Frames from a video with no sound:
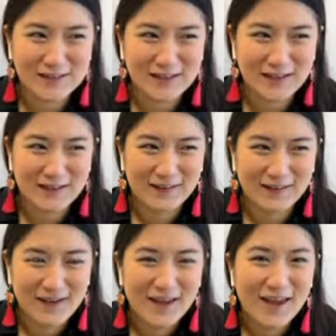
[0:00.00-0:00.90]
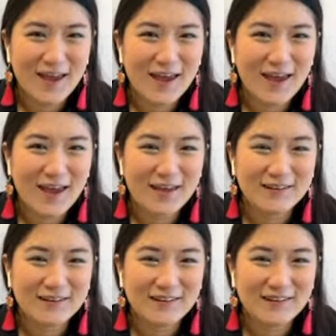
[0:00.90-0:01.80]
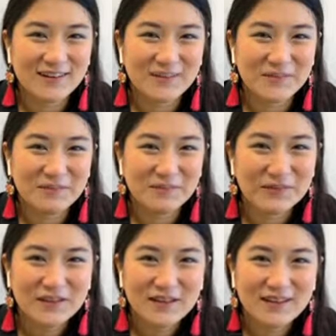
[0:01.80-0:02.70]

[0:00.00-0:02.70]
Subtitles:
Thursday, and I'm